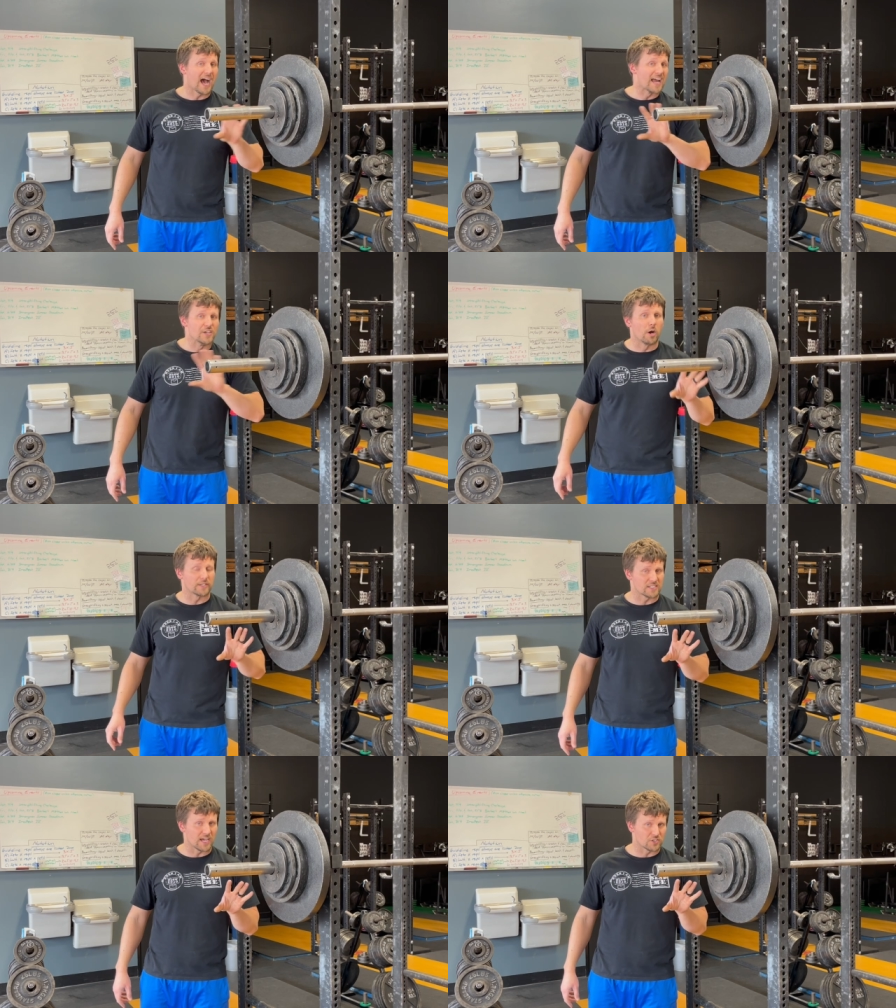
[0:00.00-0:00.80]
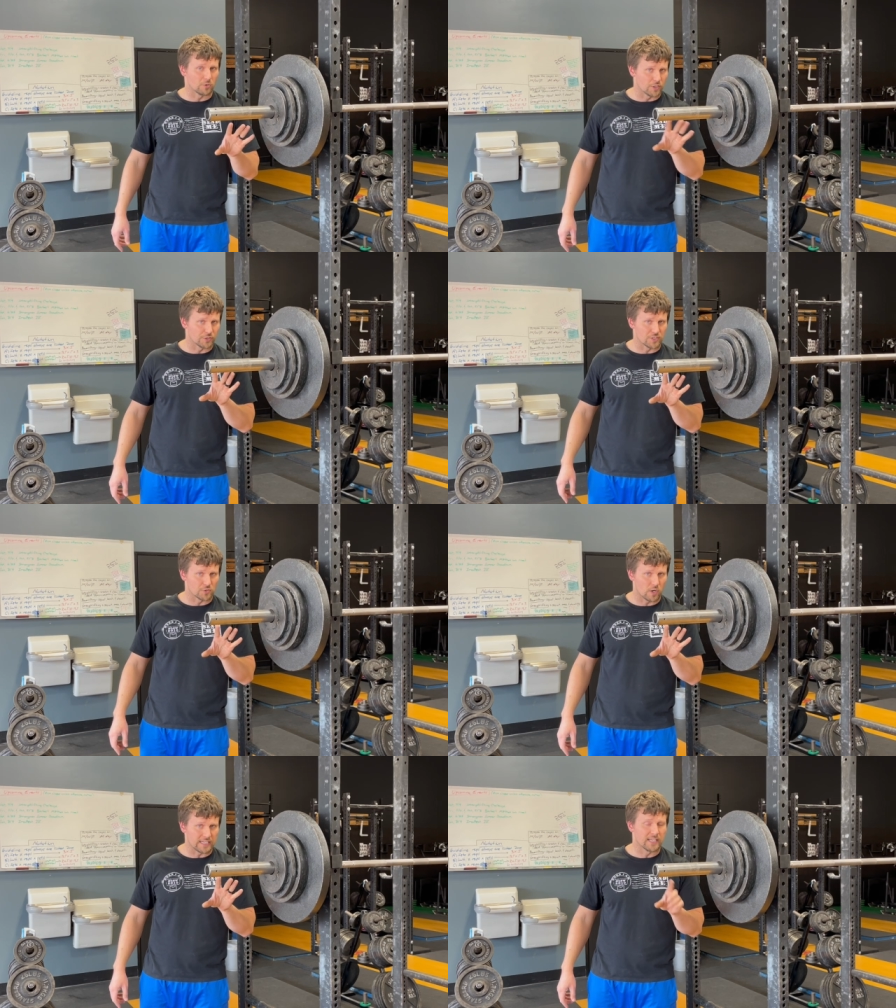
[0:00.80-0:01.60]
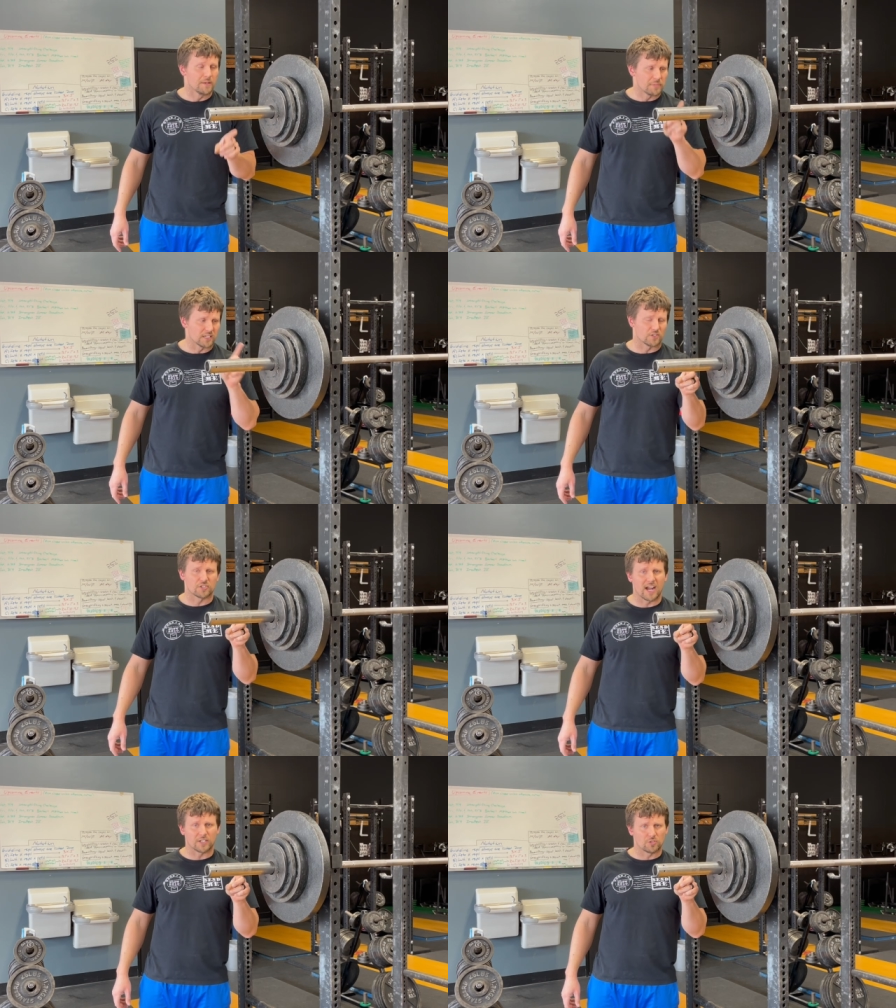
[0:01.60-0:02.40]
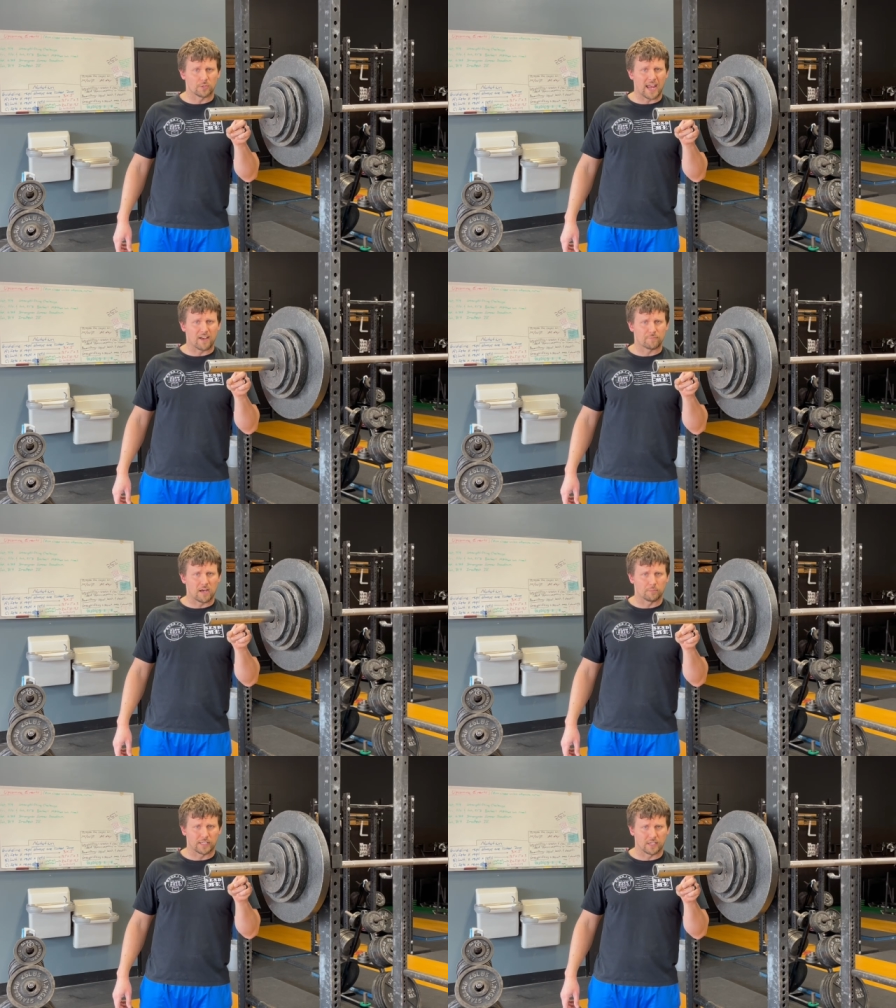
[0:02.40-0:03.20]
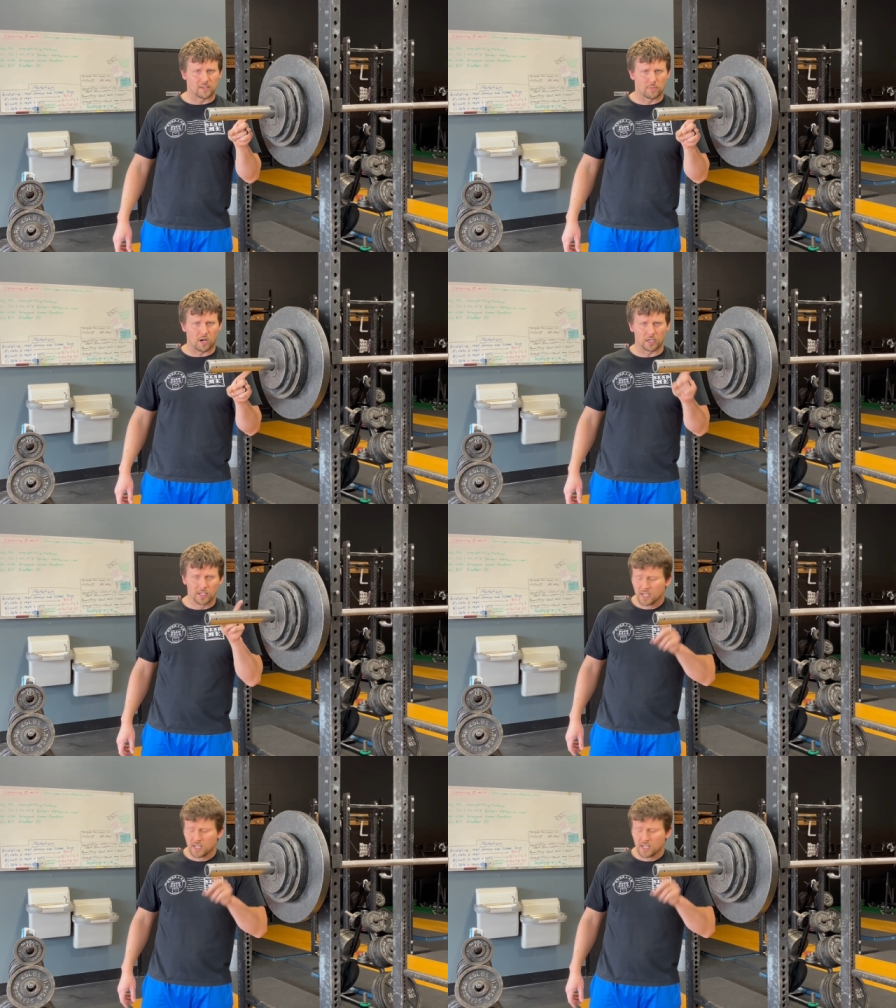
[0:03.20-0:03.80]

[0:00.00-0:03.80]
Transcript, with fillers: I know it's not 220 because there's not a two and a half pound plate on the bar.